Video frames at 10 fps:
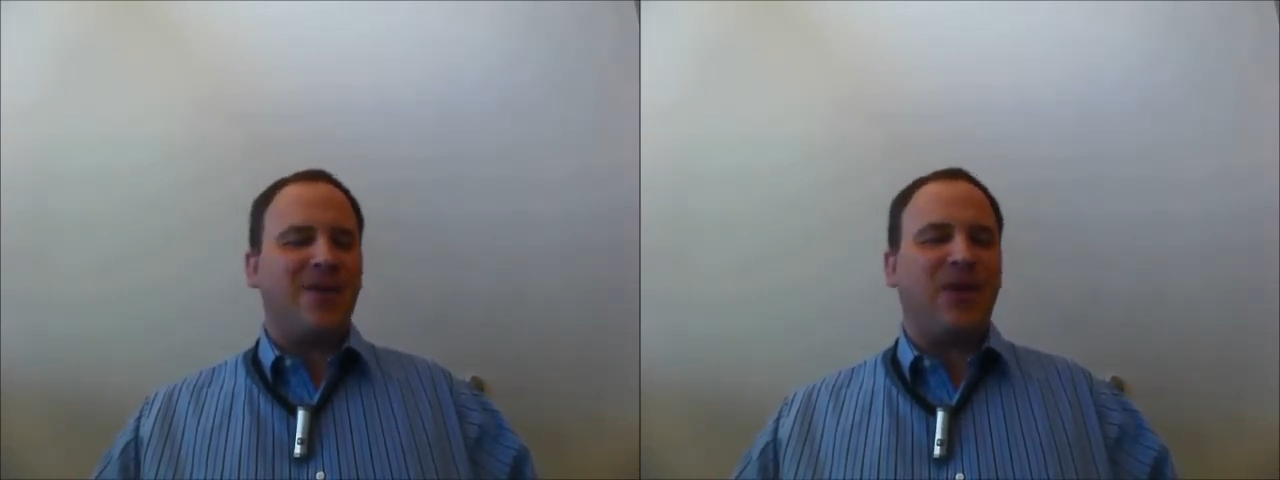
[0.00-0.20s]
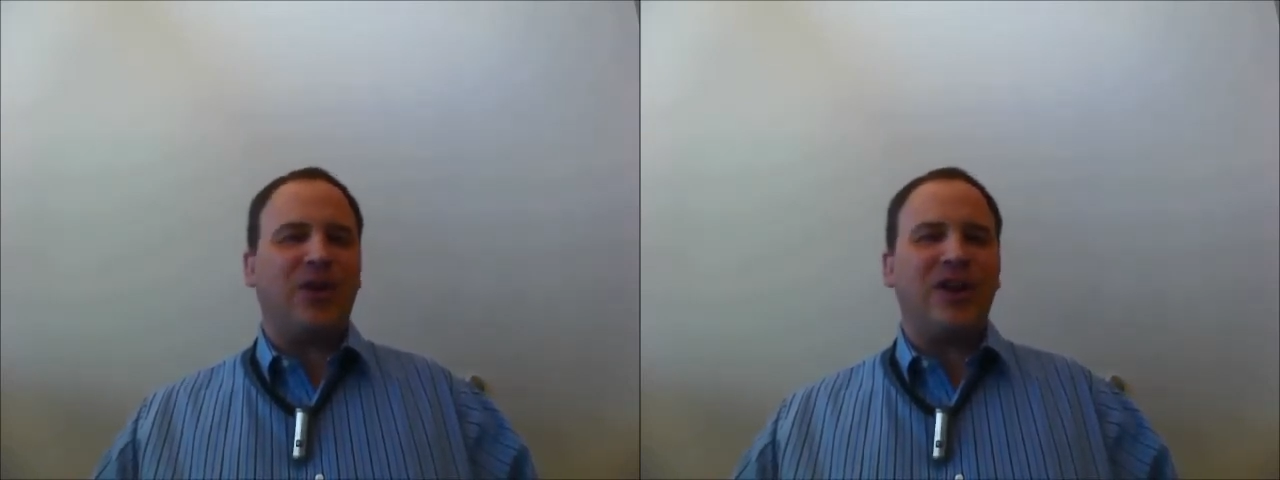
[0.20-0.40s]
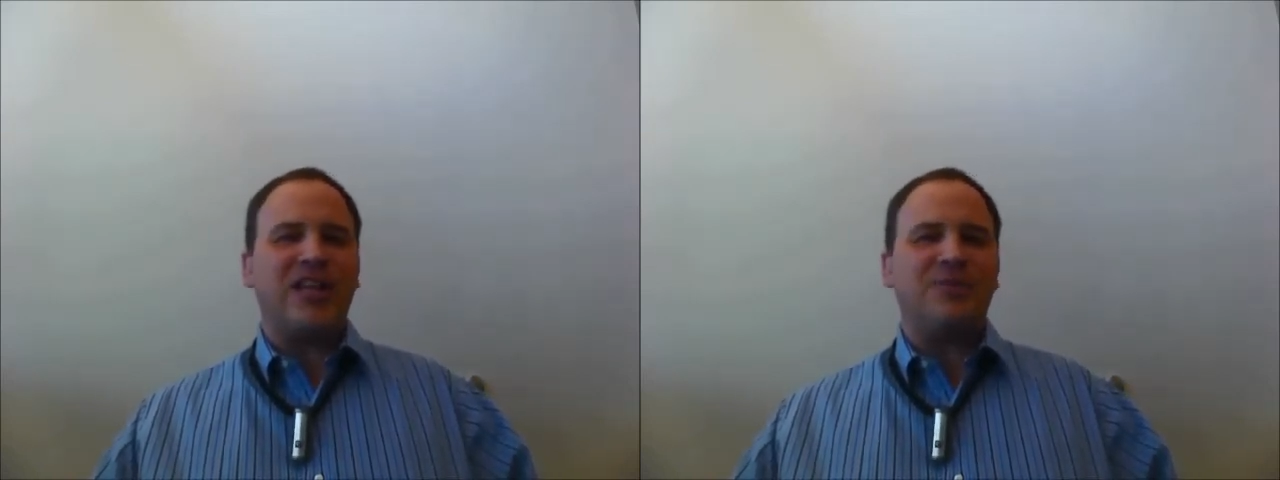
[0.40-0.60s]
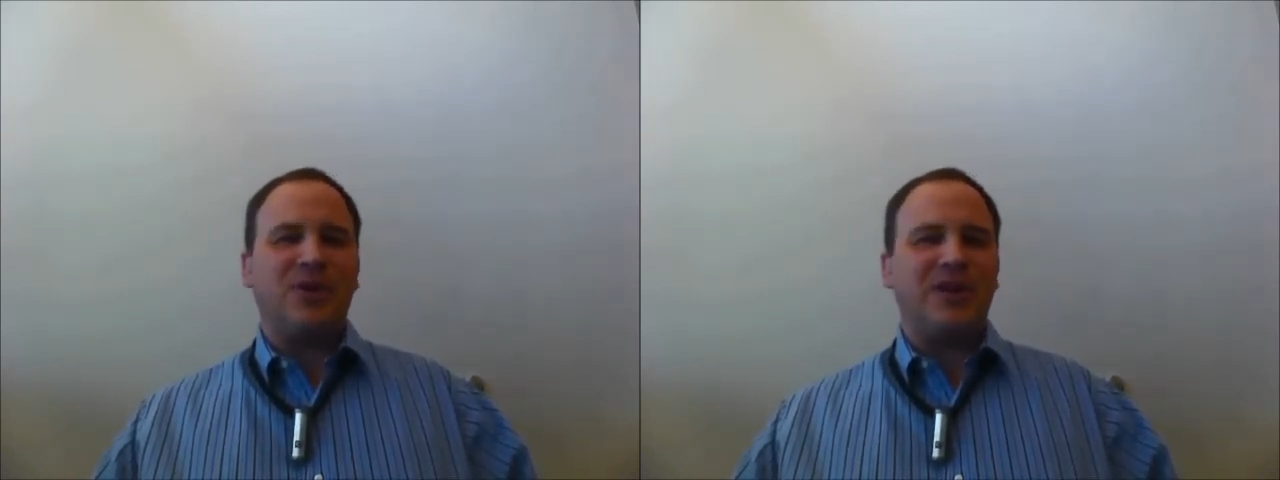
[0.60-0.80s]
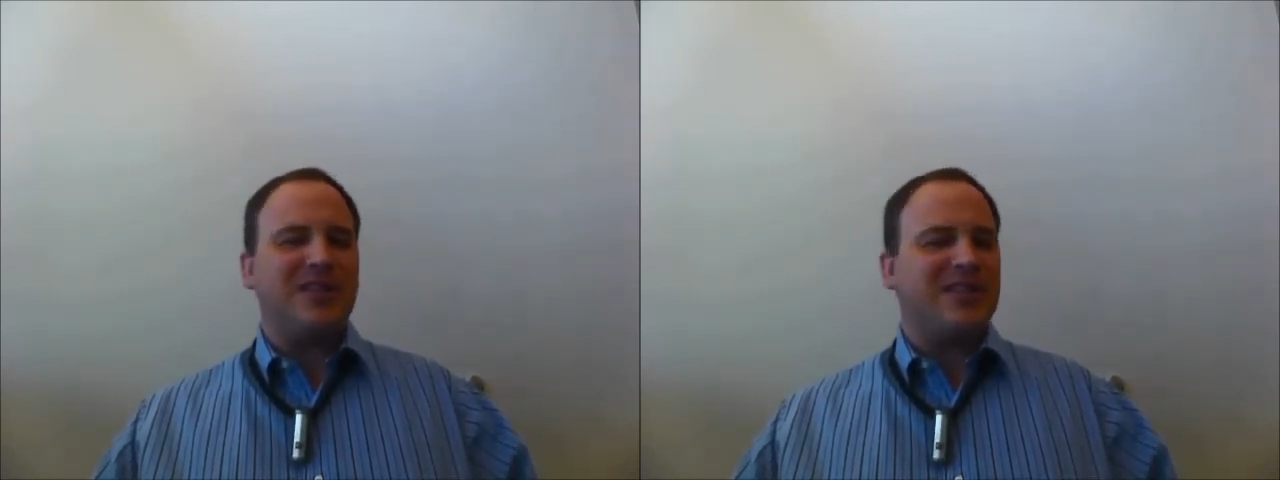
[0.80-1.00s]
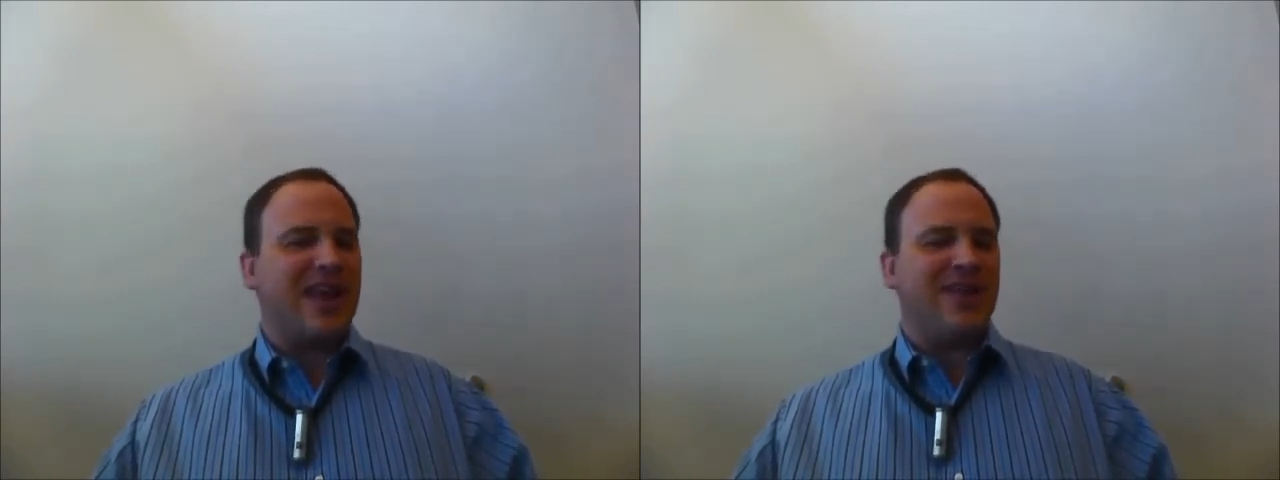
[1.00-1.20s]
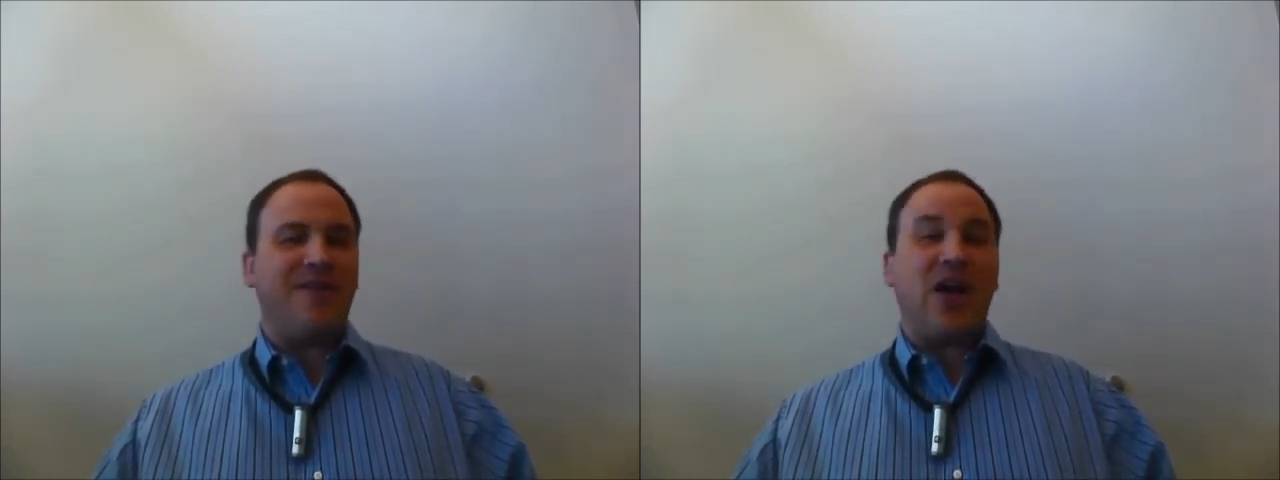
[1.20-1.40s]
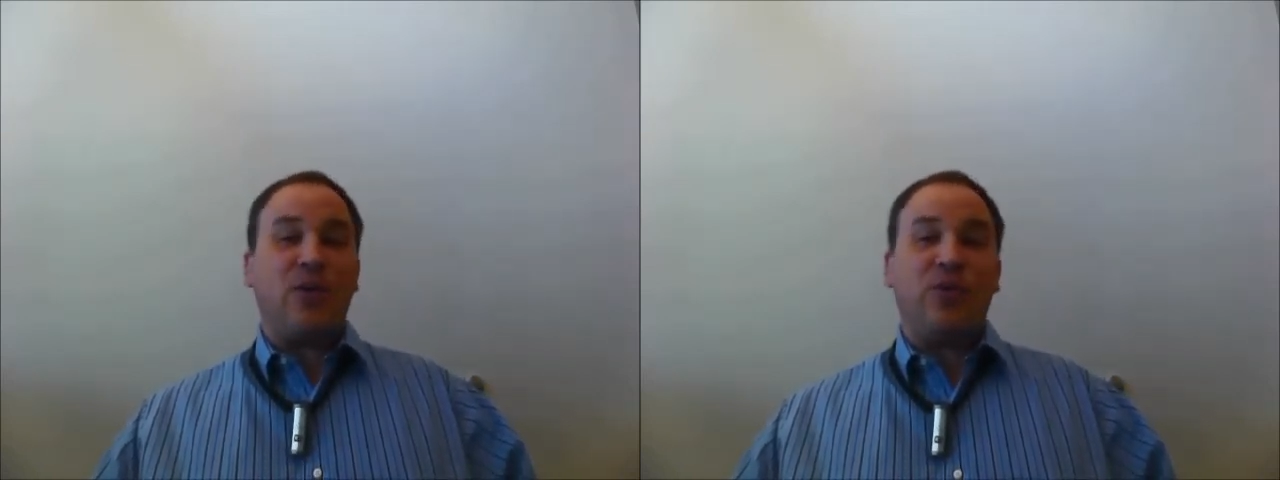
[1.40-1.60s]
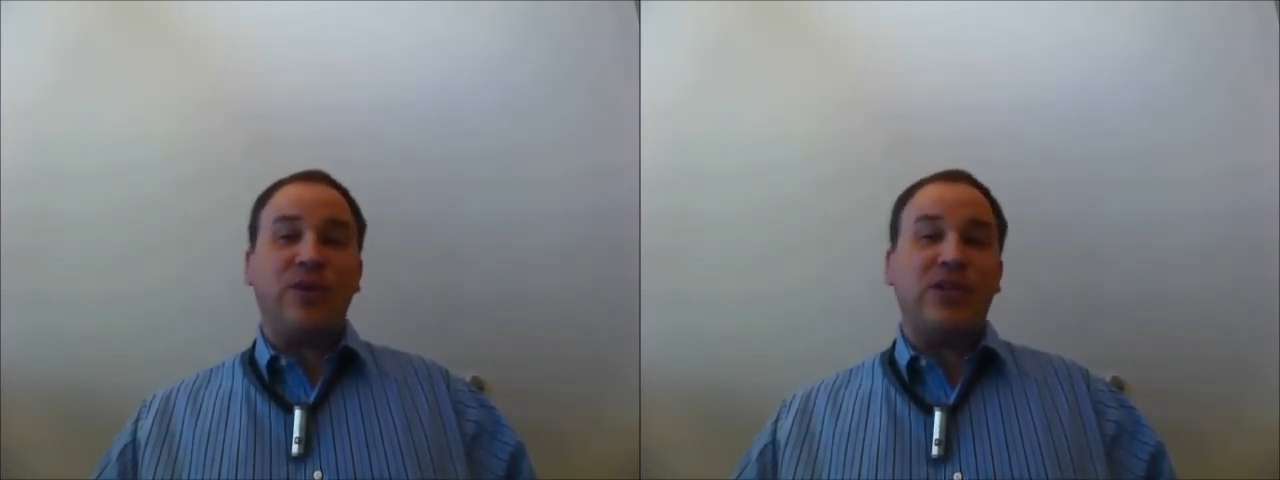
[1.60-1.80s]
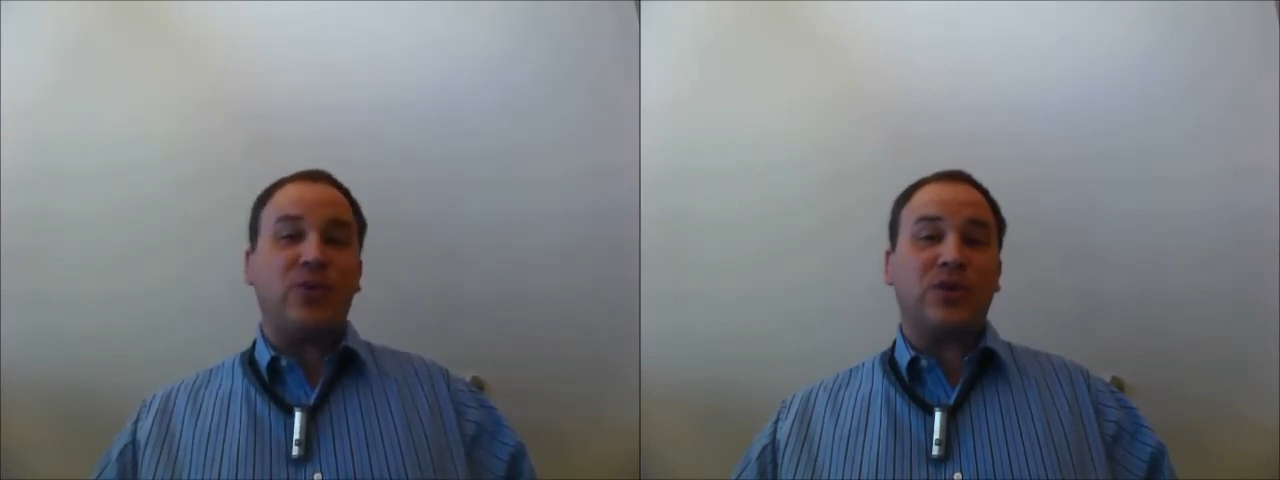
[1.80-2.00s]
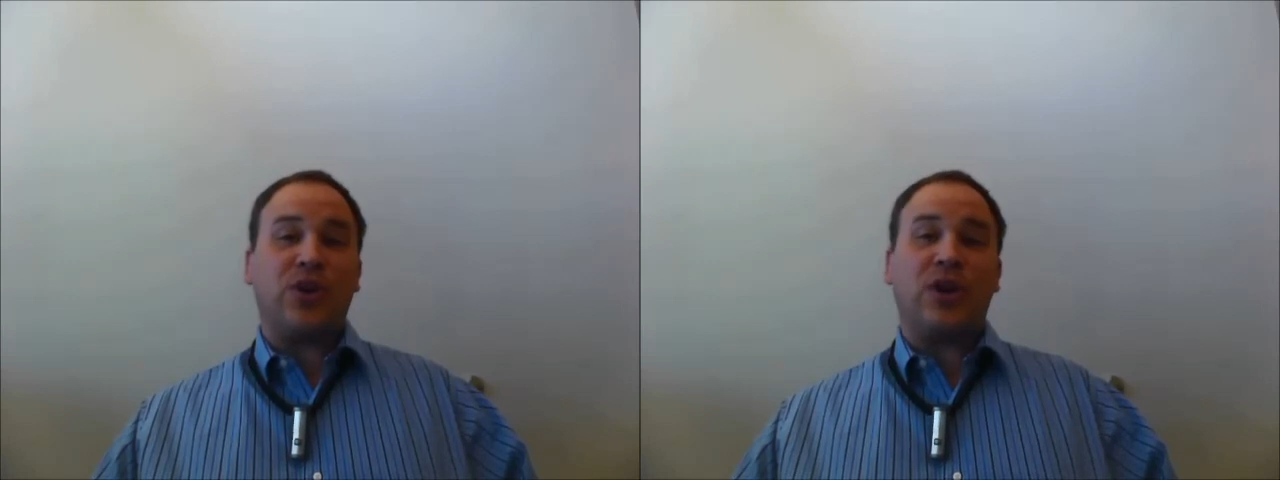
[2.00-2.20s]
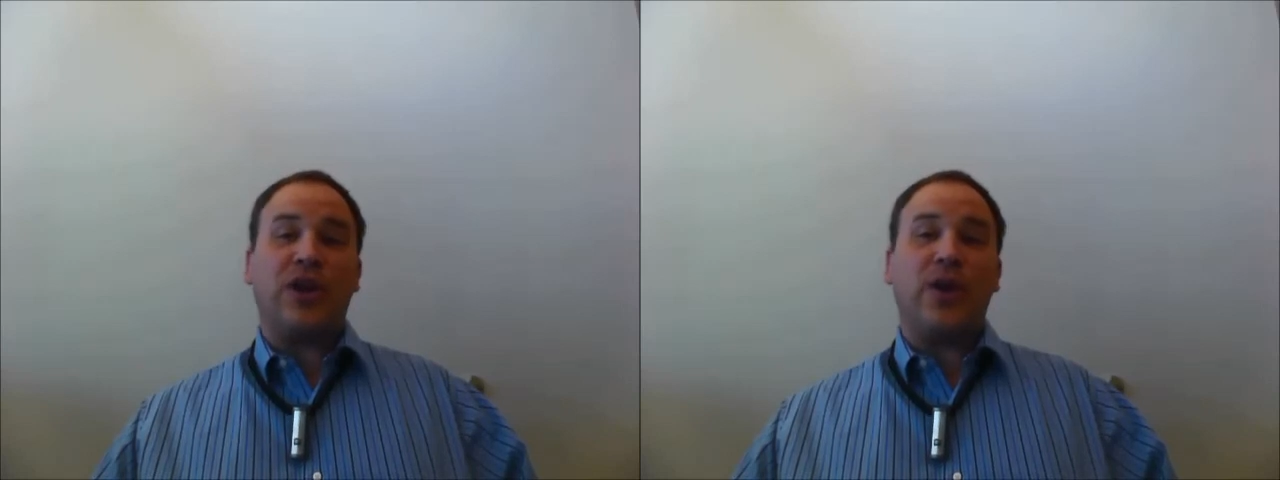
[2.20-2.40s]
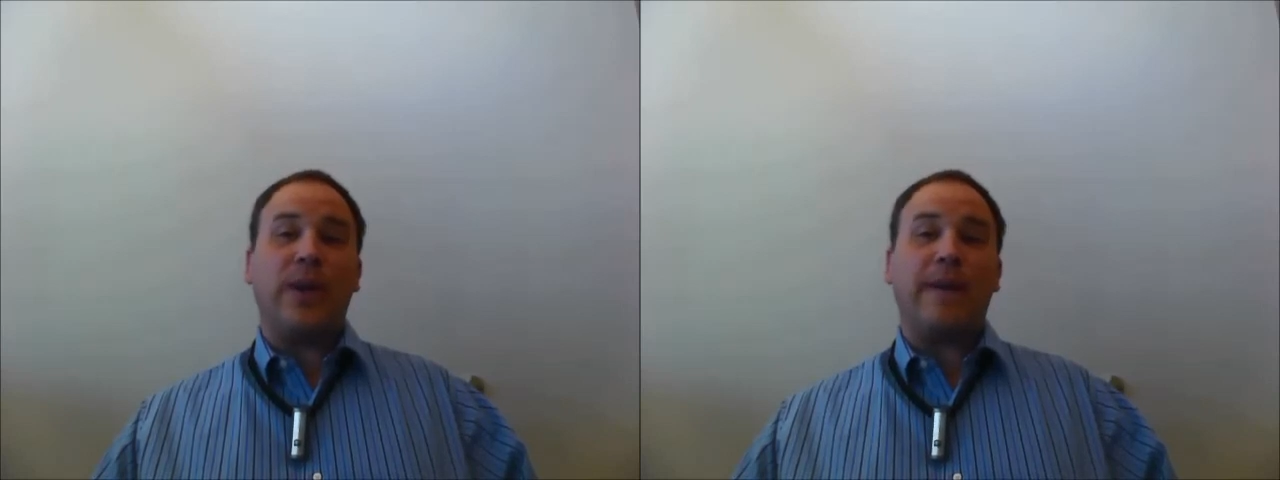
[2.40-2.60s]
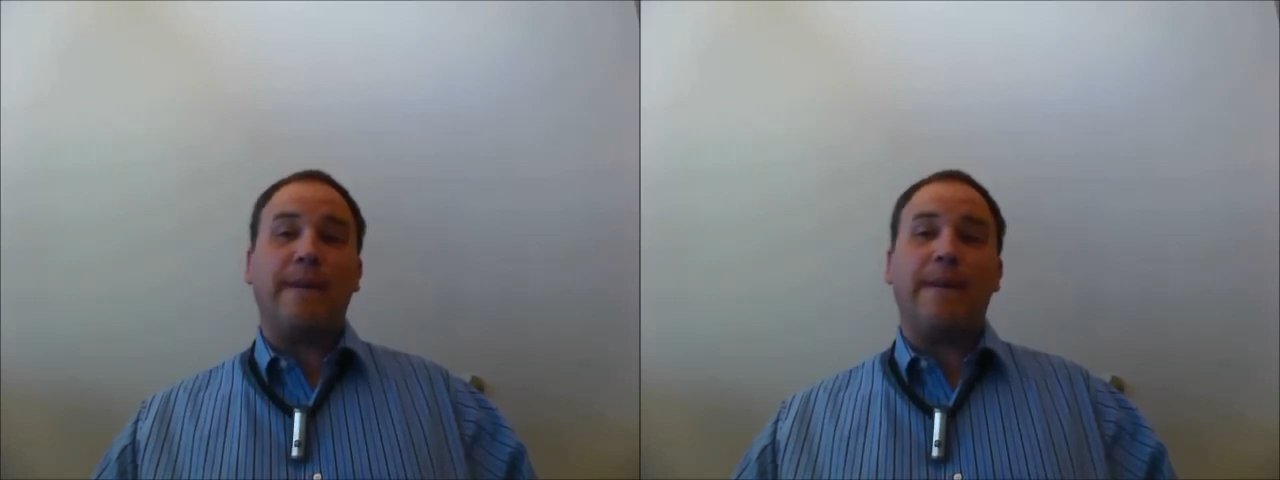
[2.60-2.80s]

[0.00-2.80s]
learning experience and a valuable resource ongoing.